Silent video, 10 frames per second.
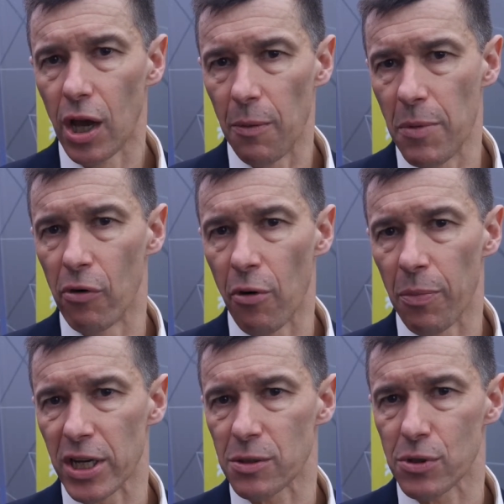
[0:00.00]
a meal
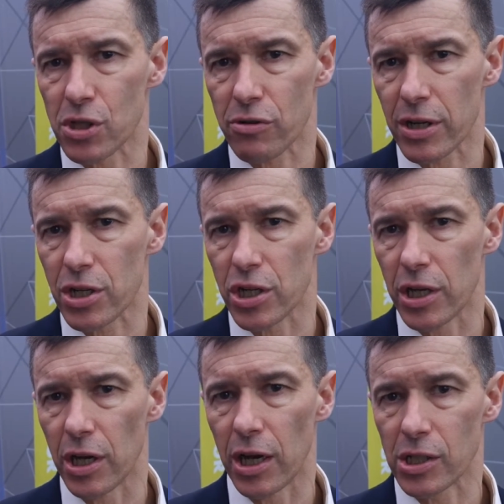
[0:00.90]
replacement
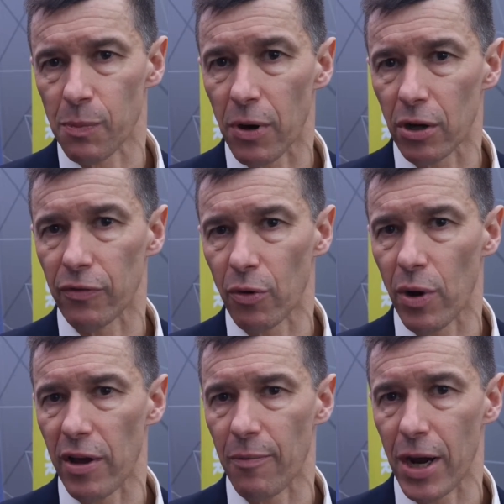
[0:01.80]
strategy as part of the
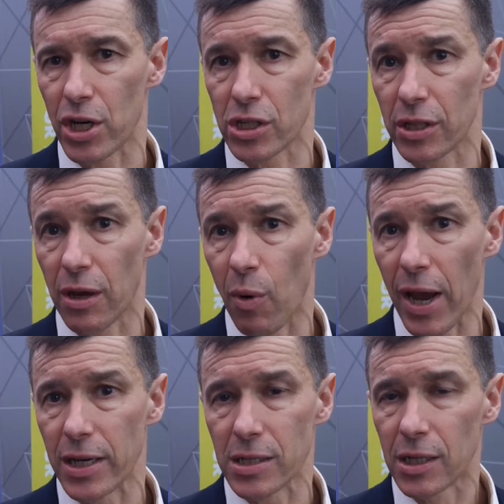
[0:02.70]
way of managing their
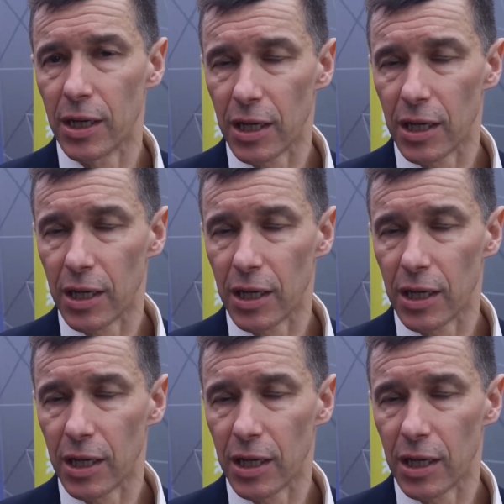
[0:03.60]
weight,